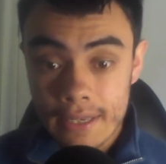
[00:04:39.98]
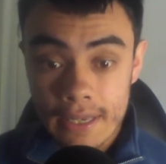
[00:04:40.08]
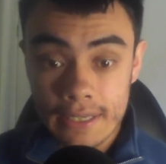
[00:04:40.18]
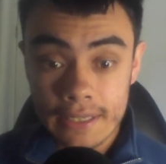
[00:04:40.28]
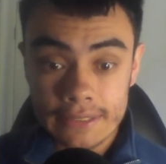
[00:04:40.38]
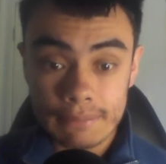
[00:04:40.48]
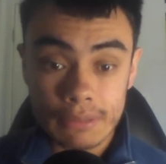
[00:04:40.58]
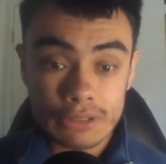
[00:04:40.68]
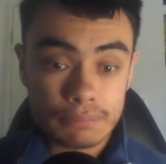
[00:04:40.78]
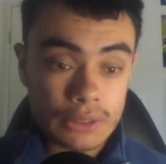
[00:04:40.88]
it's a
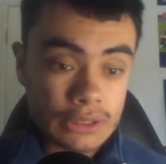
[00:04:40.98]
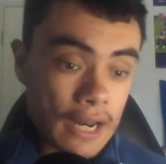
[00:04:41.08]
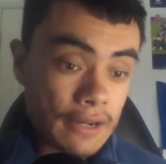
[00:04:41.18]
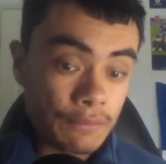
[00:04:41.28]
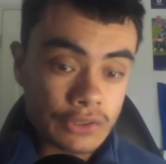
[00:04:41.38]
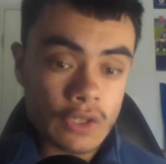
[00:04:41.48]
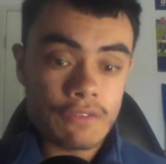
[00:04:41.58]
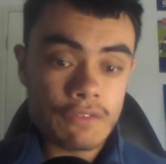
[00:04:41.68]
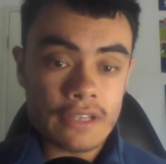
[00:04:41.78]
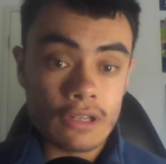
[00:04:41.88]
much appreciated. And also, don't
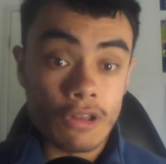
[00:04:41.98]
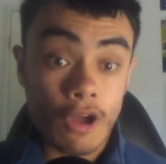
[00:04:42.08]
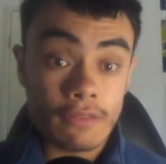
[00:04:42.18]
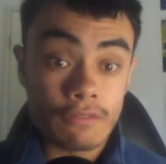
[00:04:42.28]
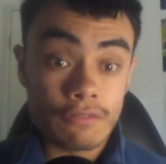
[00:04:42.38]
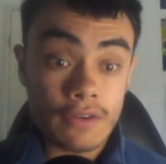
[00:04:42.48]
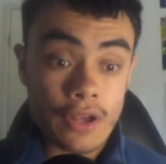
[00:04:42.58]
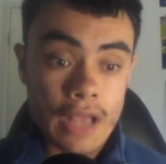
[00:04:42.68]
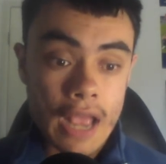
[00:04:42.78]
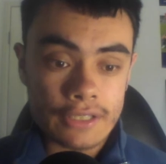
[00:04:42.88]
forget to like the
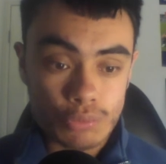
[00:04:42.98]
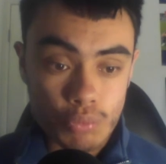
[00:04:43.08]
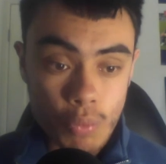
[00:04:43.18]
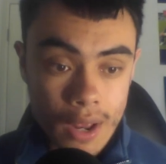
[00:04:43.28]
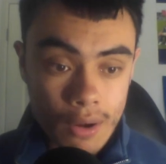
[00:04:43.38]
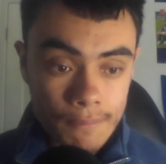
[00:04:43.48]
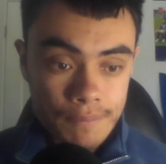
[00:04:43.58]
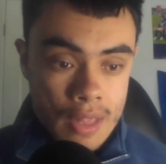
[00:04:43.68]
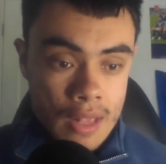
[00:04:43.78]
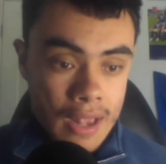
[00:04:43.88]
video as well,
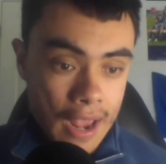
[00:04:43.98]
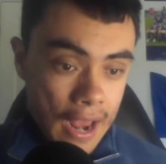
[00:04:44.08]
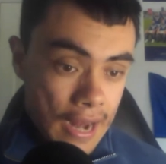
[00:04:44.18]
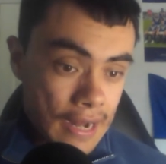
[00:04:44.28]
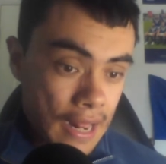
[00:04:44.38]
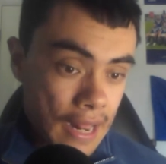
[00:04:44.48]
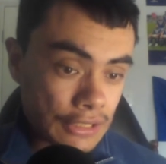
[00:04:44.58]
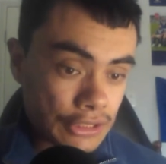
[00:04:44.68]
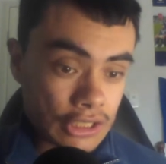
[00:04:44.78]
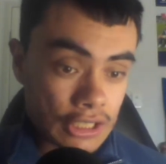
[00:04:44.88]
and
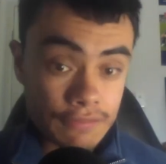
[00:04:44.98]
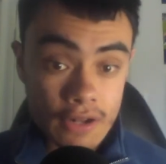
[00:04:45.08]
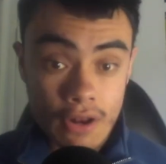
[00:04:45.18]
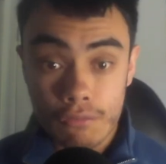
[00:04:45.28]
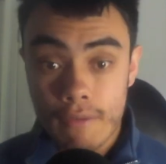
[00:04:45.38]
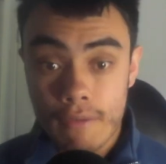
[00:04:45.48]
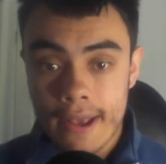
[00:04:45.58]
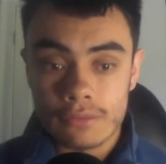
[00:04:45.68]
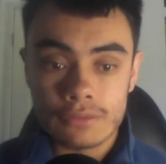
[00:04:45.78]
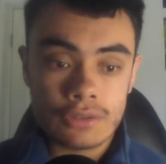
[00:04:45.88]
share the video
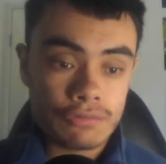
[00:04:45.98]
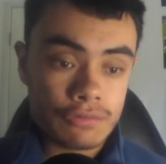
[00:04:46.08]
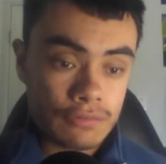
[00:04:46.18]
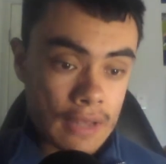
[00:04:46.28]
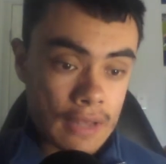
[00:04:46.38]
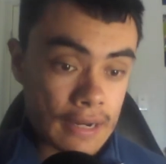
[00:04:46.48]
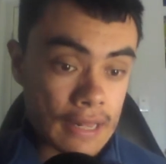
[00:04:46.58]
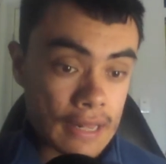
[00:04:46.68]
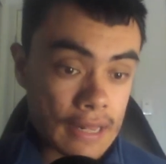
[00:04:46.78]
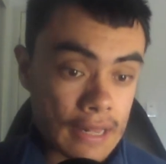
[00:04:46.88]
around, and
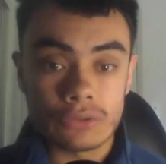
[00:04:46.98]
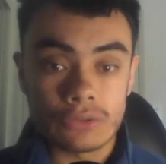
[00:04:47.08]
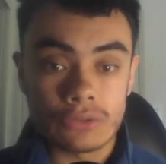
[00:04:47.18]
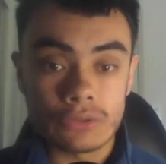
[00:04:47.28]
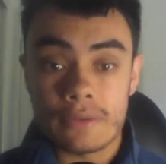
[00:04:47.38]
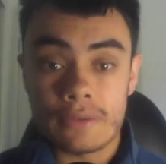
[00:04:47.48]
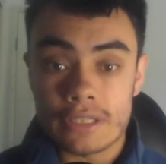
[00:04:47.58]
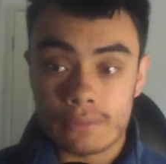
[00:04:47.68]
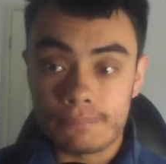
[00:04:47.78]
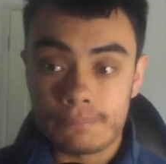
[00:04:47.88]
yeah, I'll see you in the
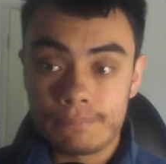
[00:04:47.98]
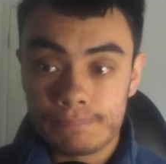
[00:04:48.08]
next one.